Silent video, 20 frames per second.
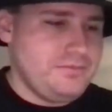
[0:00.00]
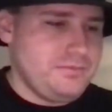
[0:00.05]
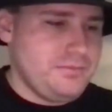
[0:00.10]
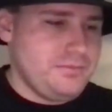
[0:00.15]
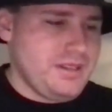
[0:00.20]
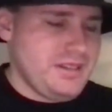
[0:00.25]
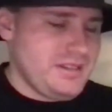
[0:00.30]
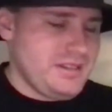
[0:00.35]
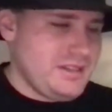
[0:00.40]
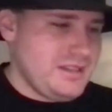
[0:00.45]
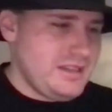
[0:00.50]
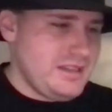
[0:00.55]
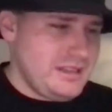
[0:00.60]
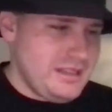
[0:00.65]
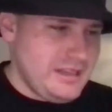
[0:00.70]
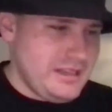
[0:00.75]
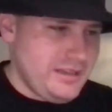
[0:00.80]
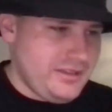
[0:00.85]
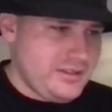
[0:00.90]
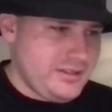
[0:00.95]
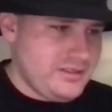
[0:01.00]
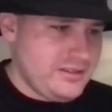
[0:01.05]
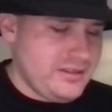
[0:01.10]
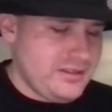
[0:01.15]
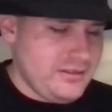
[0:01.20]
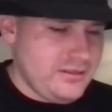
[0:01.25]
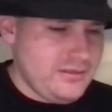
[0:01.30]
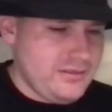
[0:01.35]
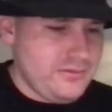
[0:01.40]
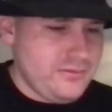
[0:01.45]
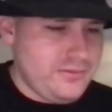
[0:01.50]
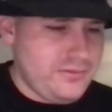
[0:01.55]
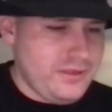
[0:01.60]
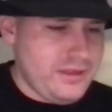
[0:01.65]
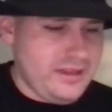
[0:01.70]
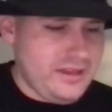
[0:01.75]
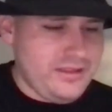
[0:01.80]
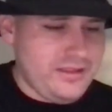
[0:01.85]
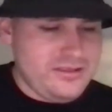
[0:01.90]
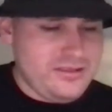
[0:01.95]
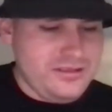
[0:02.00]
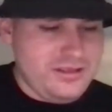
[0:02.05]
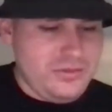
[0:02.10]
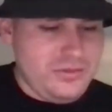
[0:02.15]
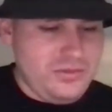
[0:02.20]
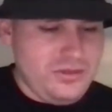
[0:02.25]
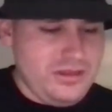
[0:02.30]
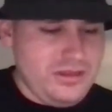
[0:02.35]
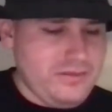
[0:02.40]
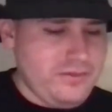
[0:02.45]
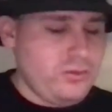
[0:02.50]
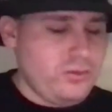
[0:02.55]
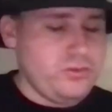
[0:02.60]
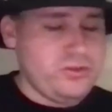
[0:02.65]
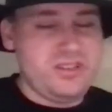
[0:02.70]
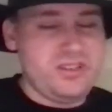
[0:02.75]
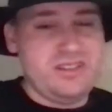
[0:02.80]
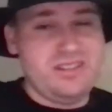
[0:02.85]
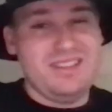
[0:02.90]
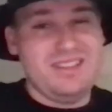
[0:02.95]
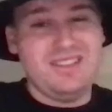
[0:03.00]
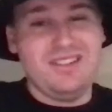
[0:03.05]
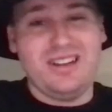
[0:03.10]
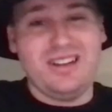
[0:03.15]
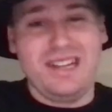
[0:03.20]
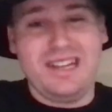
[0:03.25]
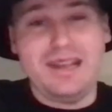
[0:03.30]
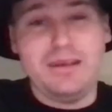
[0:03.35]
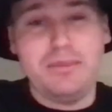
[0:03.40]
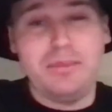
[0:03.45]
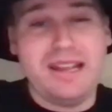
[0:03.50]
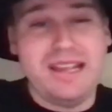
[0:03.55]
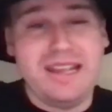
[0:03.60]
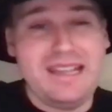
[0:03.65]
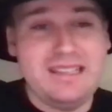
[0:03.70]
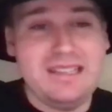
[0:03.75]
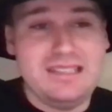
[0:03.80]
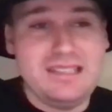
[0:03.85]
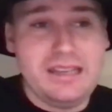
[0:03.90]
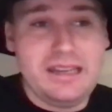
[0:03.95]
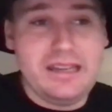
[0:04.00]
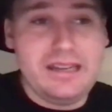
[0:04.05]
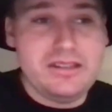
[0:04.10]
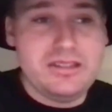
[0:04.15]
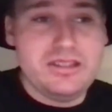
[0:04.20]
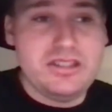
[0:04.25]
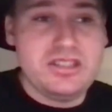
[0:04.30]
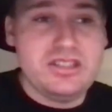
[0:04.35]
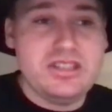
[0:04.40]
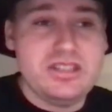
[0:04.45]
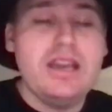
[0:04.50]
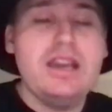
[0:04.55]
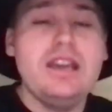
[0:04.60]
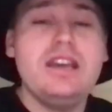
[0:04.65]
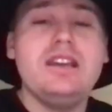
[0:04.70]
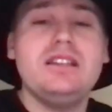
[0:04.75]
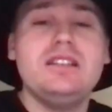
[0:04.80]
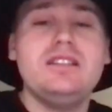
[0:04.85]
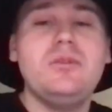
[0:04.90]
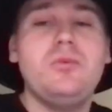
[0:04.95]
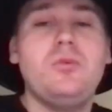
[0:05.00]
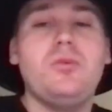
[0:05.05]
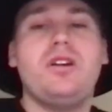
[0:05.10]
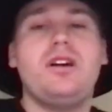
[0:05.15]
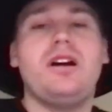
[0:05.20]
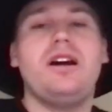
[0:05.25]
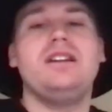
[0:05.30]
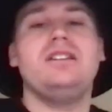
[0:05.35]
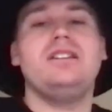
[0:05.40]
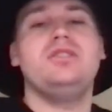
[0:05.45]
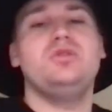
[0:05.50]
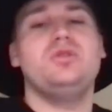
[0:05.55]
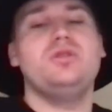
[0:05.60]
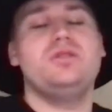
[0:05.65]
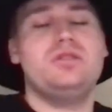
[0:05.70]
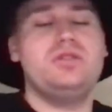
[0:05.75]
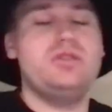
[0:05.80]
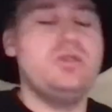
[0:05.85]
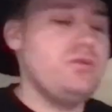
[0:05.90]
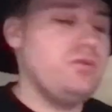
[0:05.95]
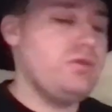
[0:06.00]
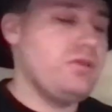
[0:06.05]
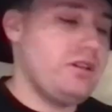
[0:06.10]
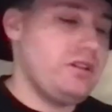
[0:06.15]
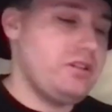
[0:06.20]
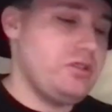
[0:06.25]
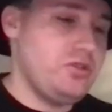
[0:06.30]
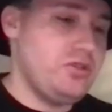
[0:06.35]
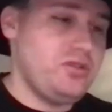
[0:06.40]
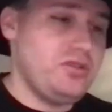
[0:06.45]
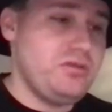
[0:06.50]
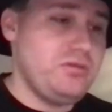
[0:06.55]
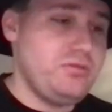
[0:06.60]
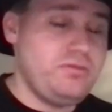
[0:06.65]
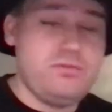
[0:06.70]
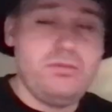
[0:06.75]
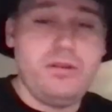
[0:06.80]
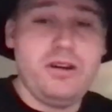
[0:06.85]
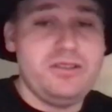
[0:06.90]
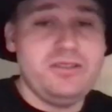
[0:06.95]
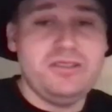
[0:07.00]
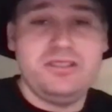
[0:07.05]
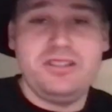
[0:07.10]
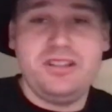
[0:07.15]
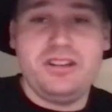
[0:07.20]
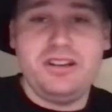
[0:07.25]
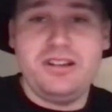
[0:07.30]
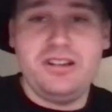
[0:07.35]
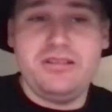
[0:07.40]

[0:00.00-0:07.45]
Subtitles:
but for the other times, I've also kind of kept my head down and just do what I enjoy most,